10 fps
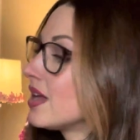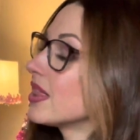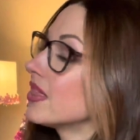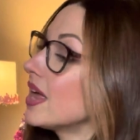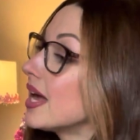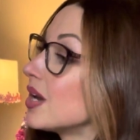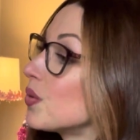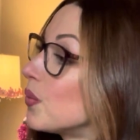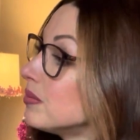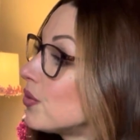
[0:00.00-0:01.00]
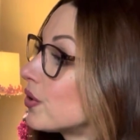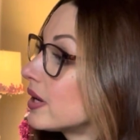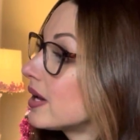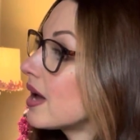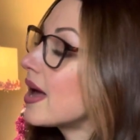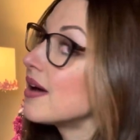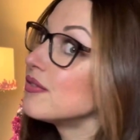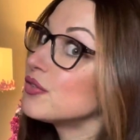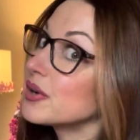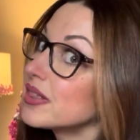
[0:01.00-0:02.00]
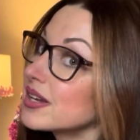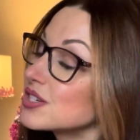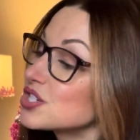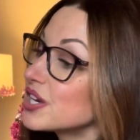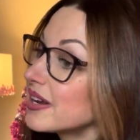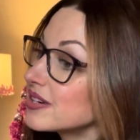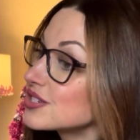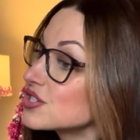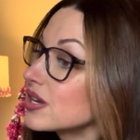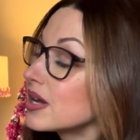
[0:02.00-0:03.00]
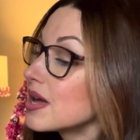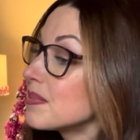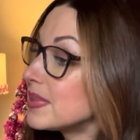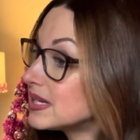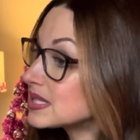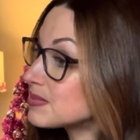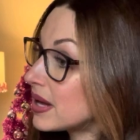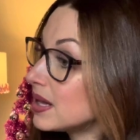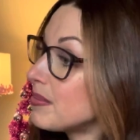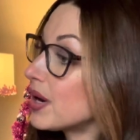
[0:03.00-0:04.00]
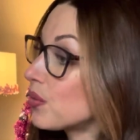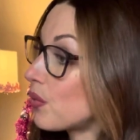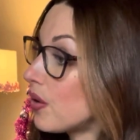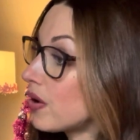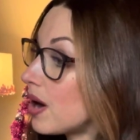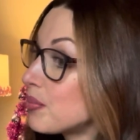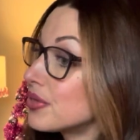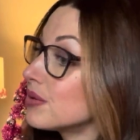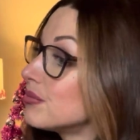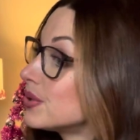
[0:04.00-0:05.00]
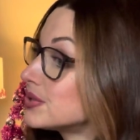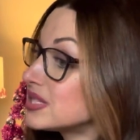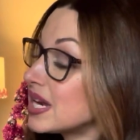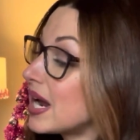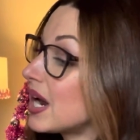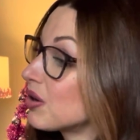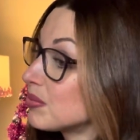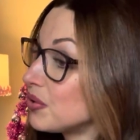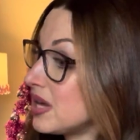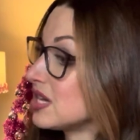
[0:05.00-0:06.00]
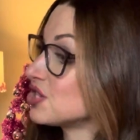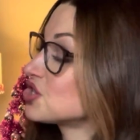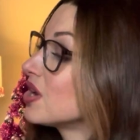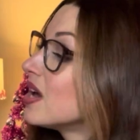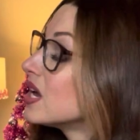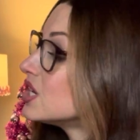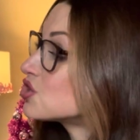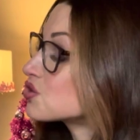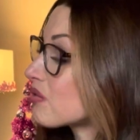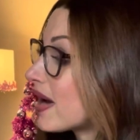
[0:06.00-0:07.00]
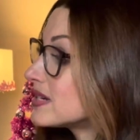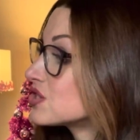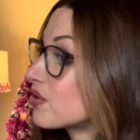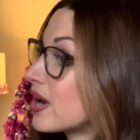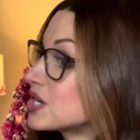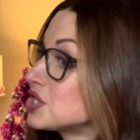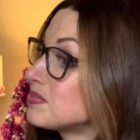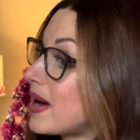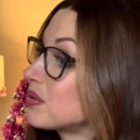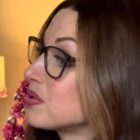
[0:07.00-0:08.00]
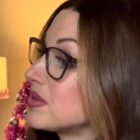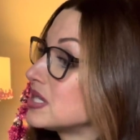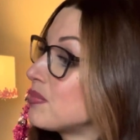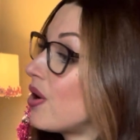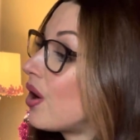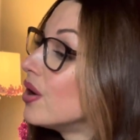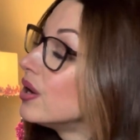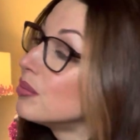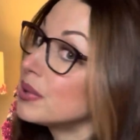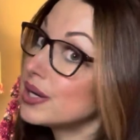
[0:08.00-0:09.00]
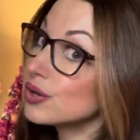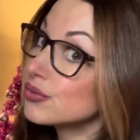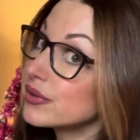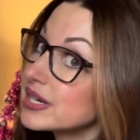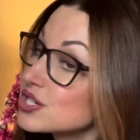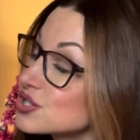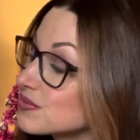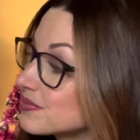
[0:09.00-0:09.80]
Then one morning, everything changed. Big Smelly Bear woke up with the most terrible itch. He tried to scratch his back with his paw, but he couldn't reach.